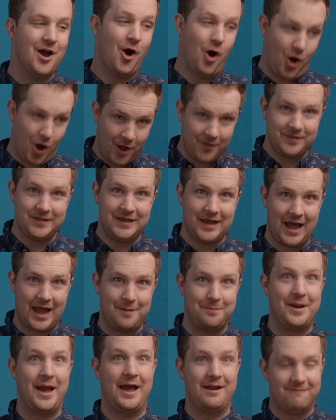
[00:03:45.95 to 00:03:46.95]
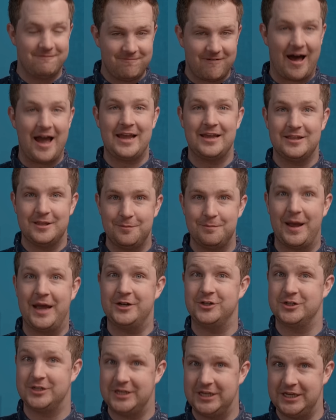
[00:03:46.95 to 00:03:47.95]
on the iPad via the Magic